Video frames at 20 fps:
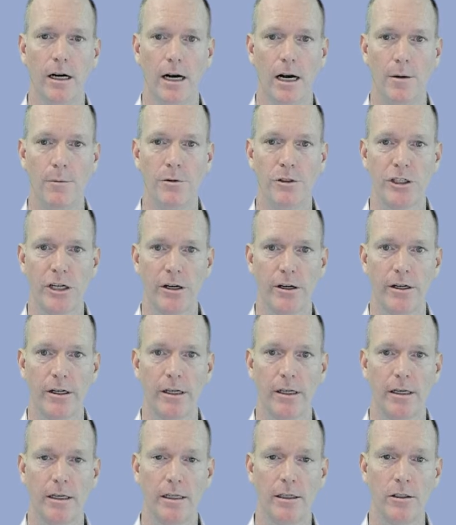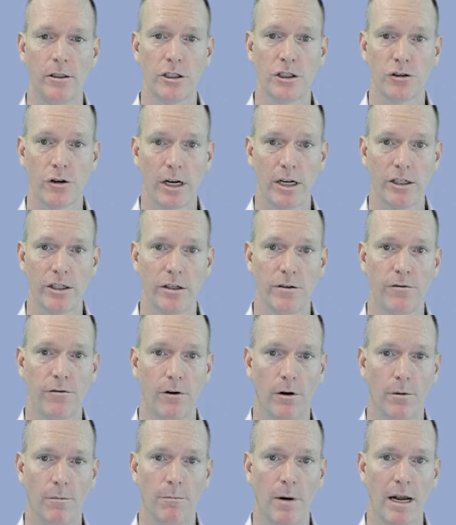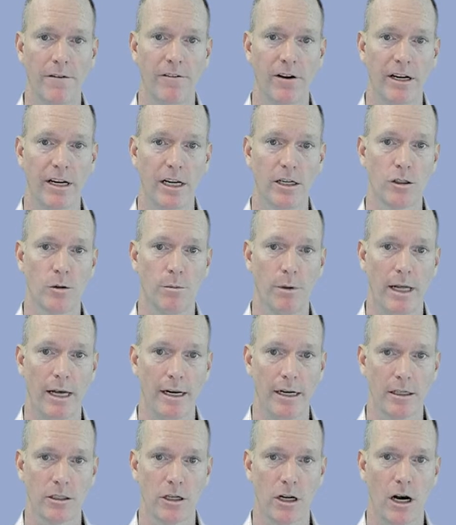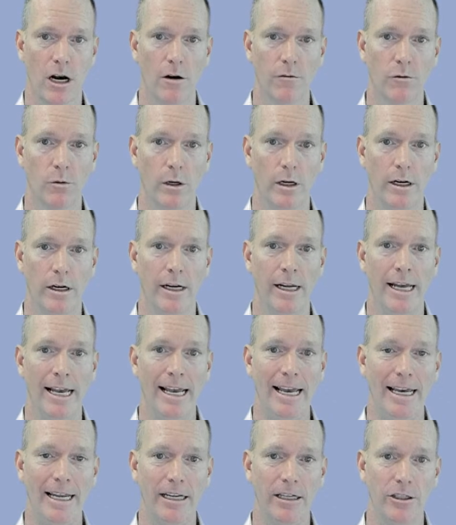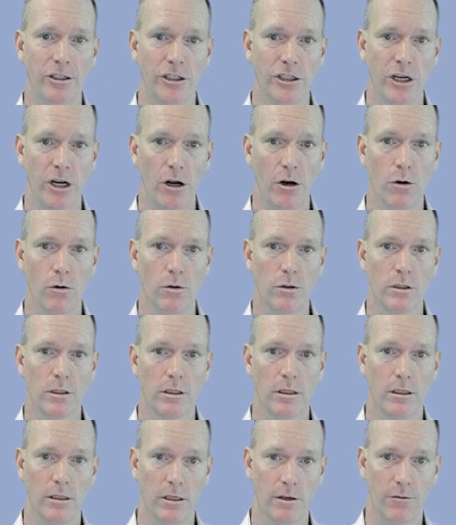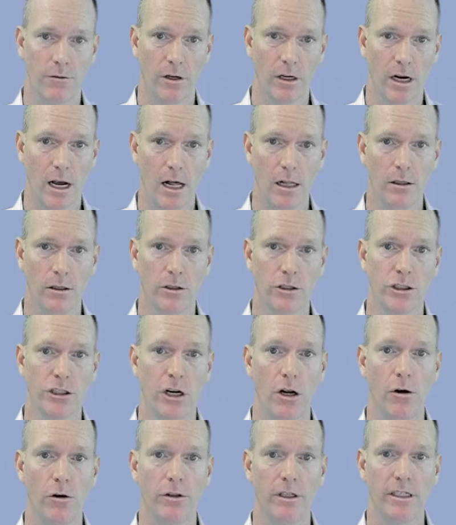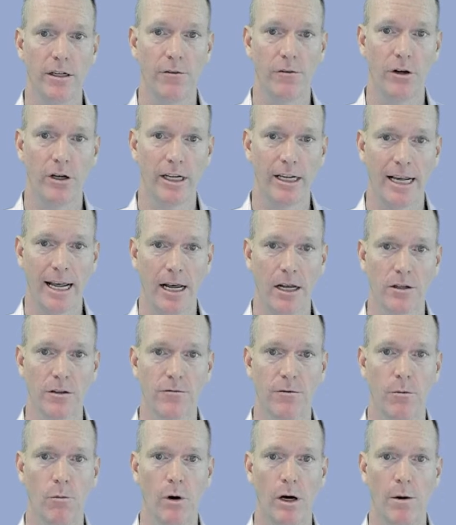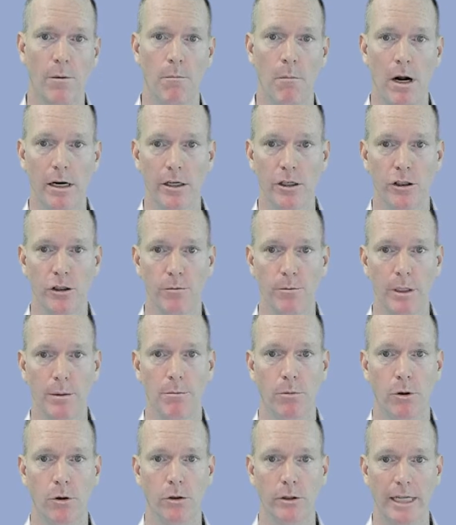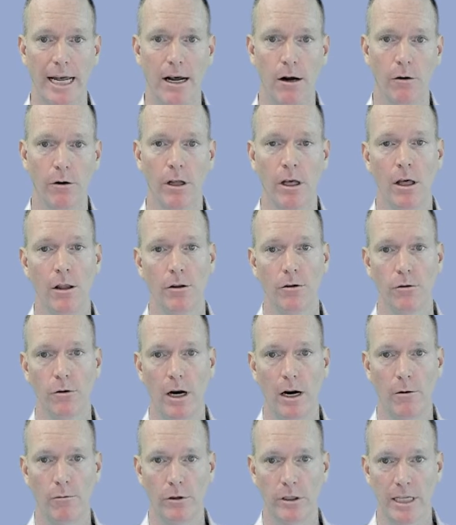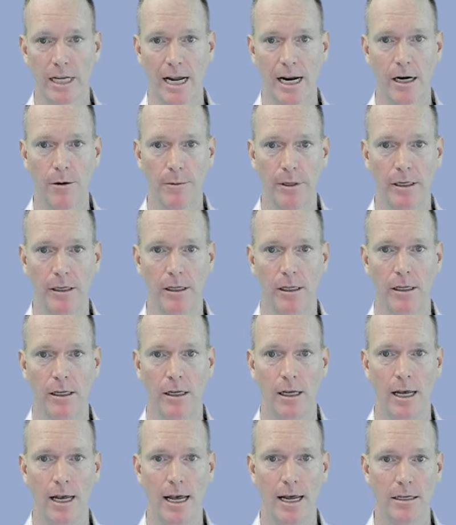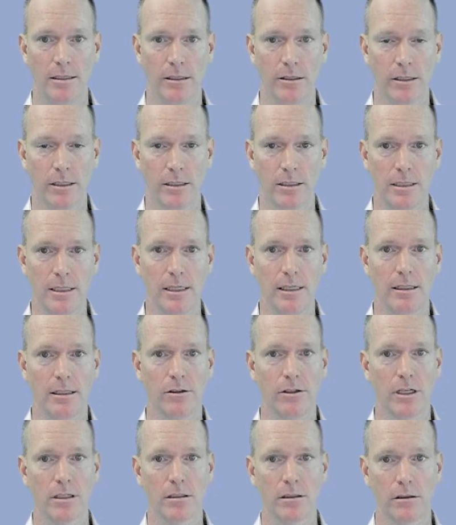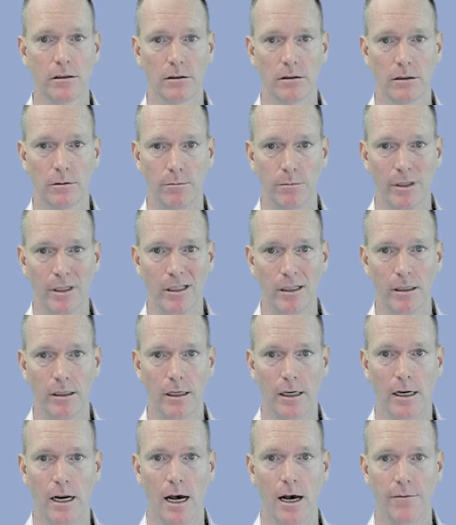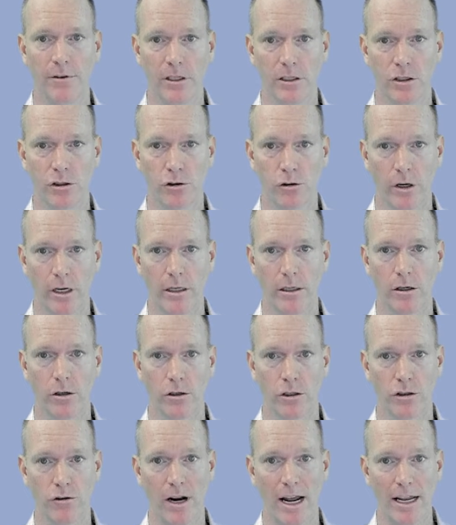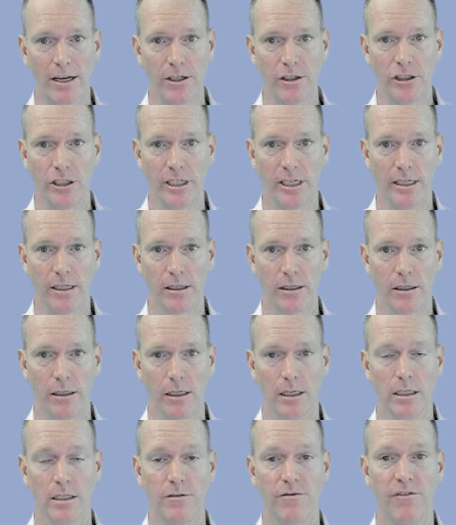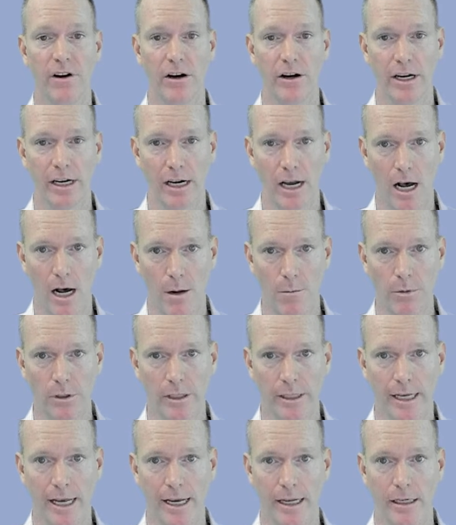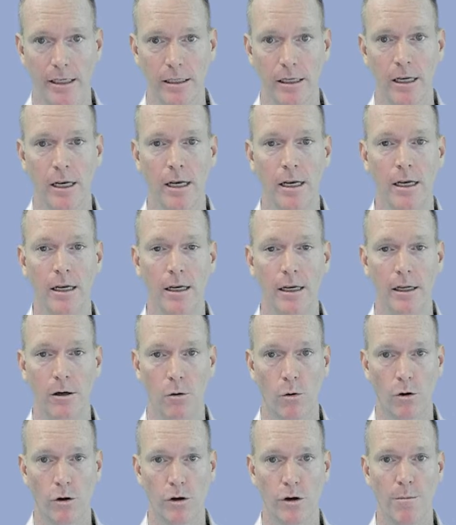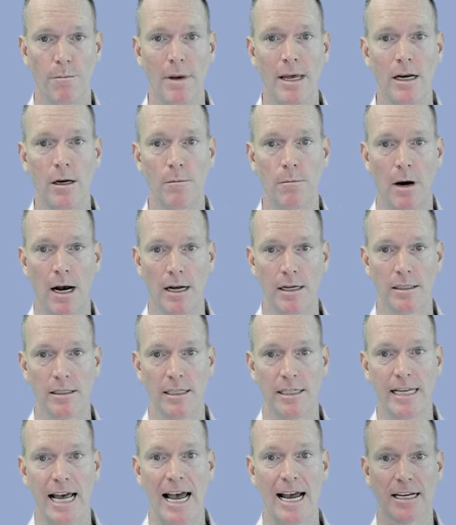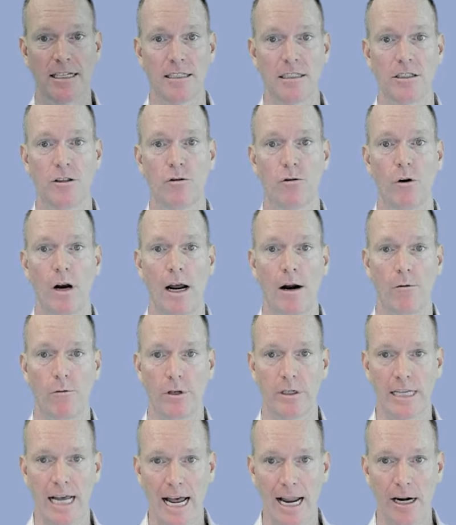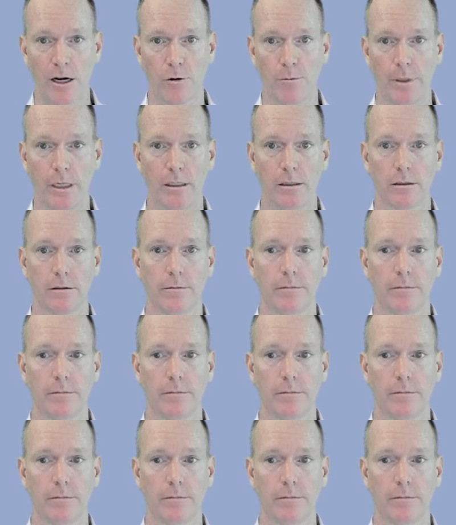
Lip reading: I'm sharing an illustration from my financial planning software, and it shows the different colors show the different accounts from where money should be pulled out throughout retirement. As you can see, there doesn't look to be an obvious trend or strategy here. It's very complicated in order to minimize the taxes throughout retirement.